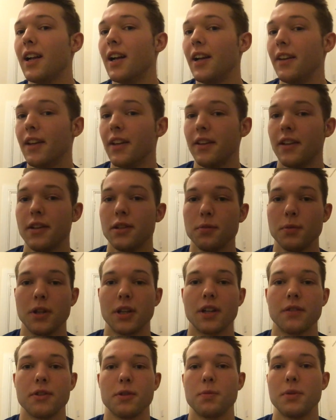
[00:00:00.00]
And then this
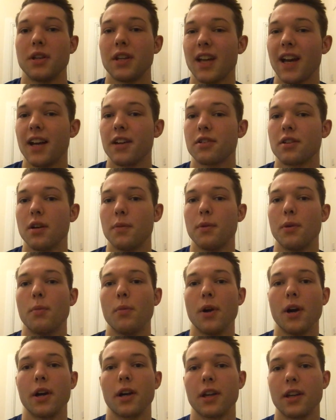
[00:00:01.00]
week I've just been catching up on
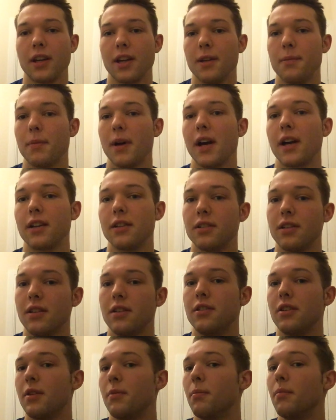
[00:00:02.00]
work and getting back into
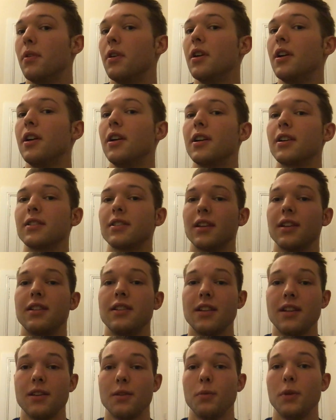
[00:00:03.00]
the gym, because I
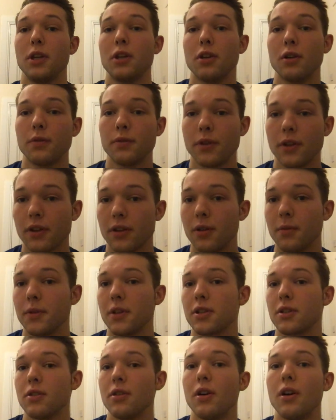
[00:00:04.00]
stayed the week off for the
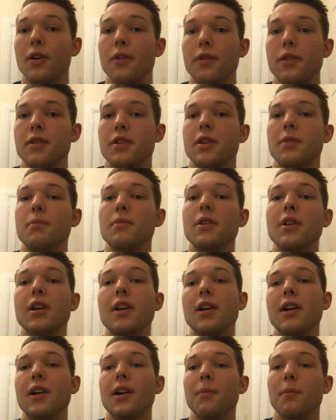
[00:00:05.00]
competition off the gym.
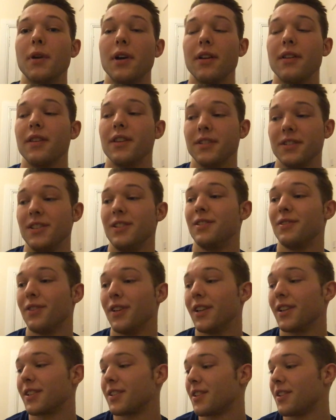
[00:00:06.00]
But this needs
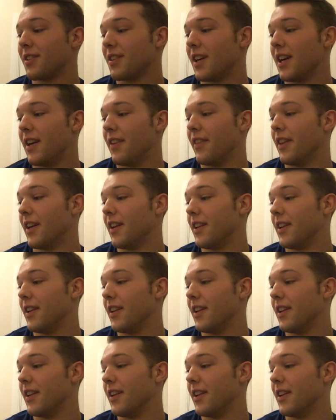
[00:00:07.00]
fixed, and